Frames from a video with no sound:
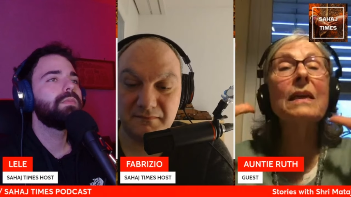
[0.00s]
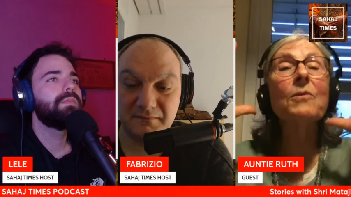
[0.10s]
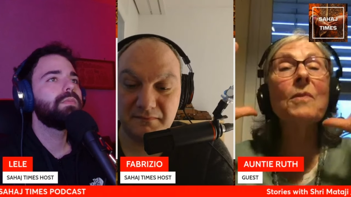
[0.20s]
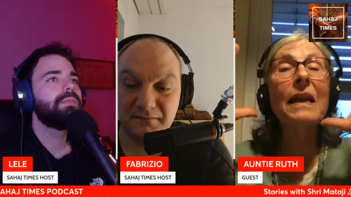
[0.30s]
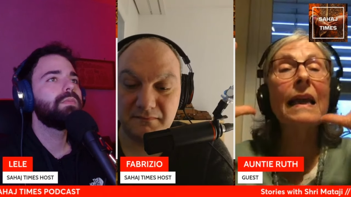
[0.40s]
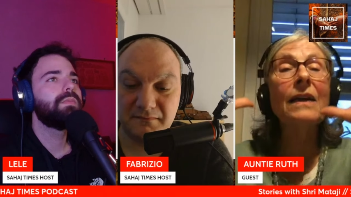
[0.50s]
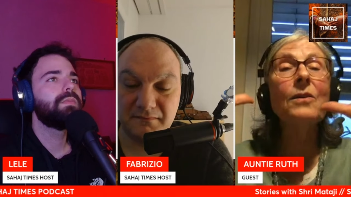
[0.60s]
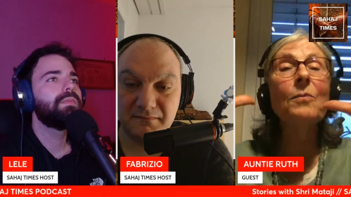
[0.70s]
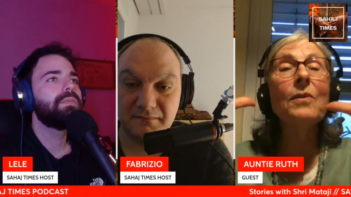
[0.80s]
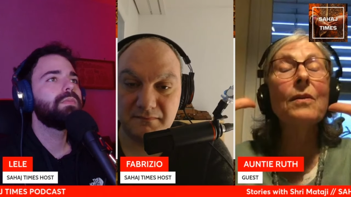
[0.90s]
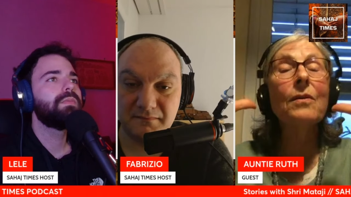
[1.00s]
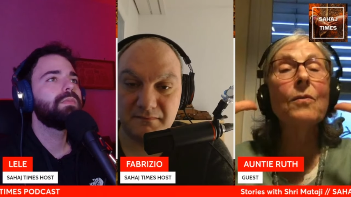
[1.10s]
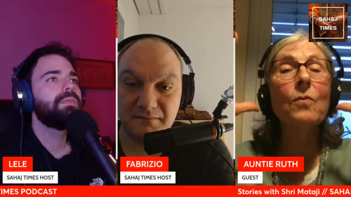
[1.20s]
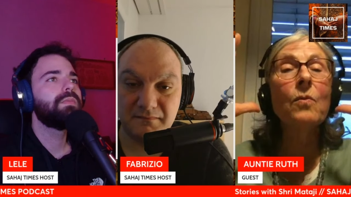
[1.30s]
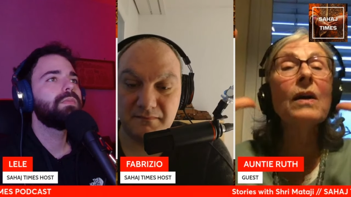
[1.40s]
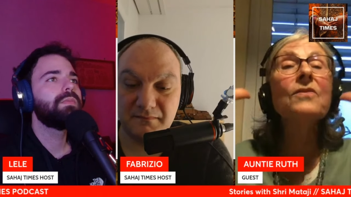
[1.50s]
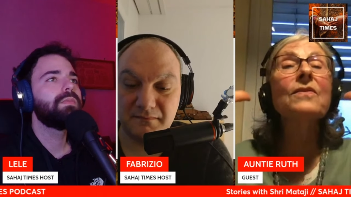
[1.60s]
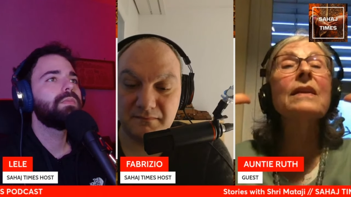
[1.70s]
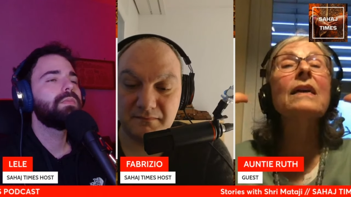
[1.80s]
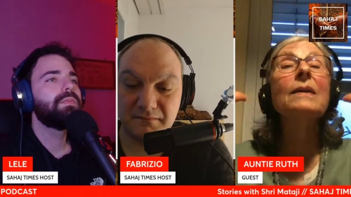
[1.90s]
Speaker 1: reliable was
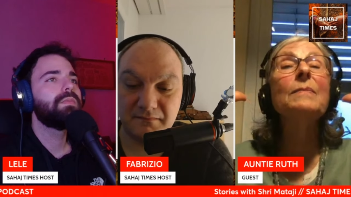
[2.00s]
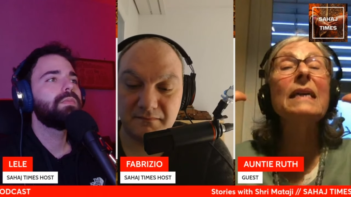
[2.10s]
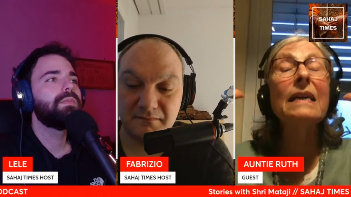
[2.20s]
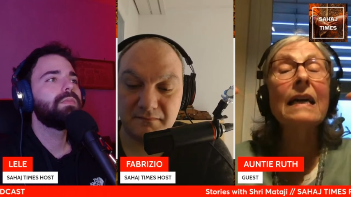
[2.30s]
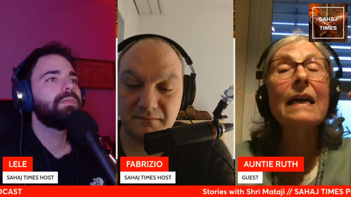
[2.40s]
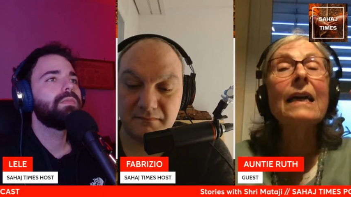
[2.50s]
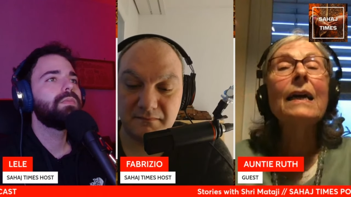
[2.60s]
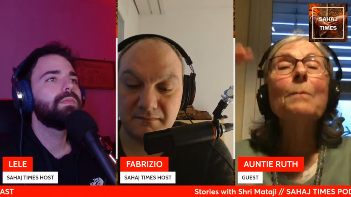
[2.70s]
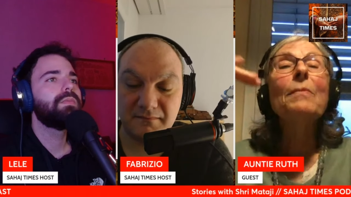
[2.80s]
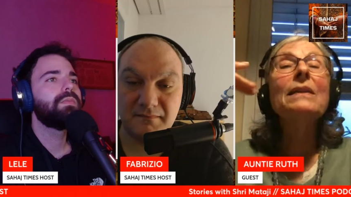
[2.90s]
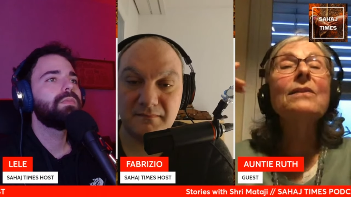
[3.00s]
Dharma, but the